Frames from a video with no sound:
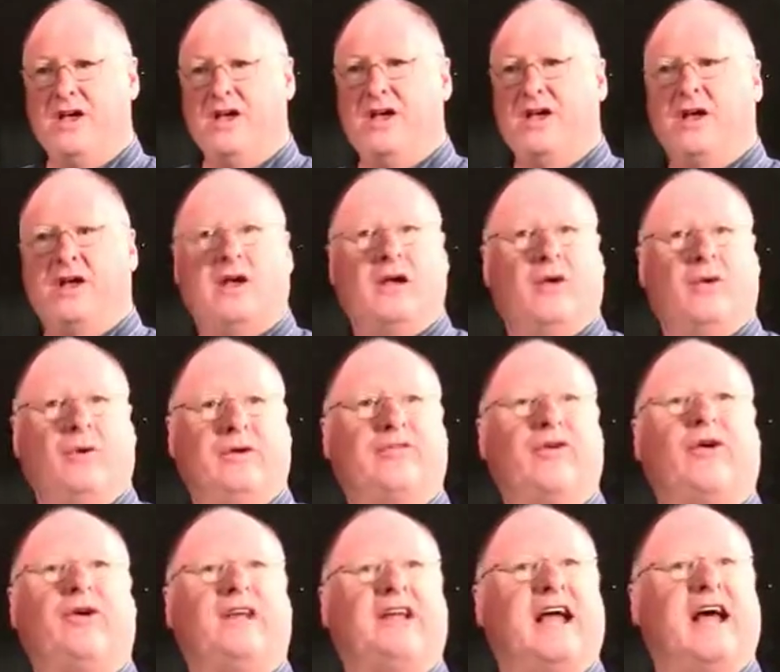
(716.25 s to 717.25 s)
We've already
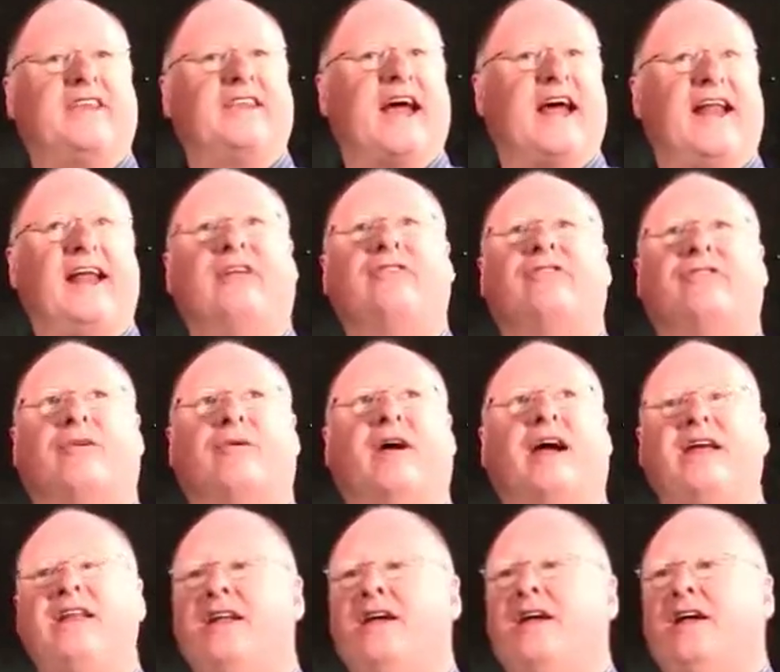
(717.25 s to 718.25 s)
got that answer, right?
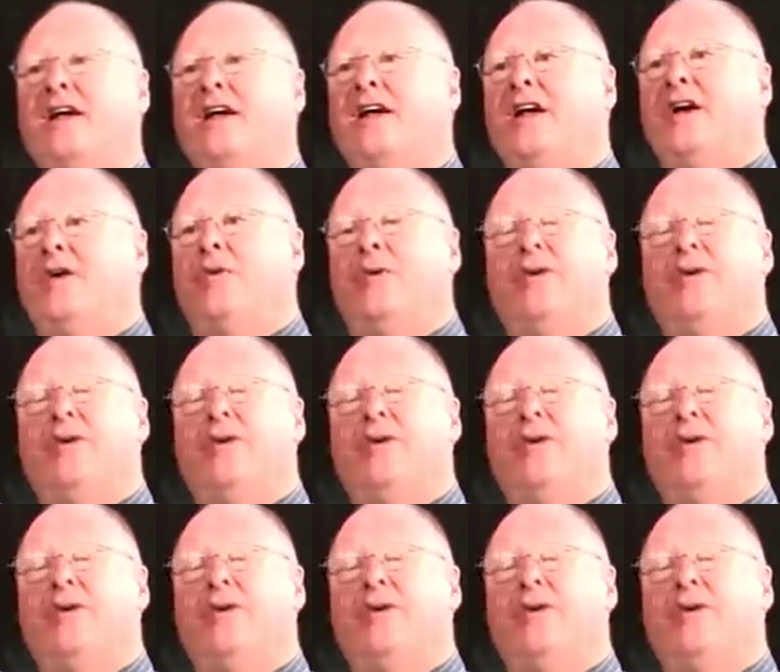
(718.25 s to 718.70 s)
We've got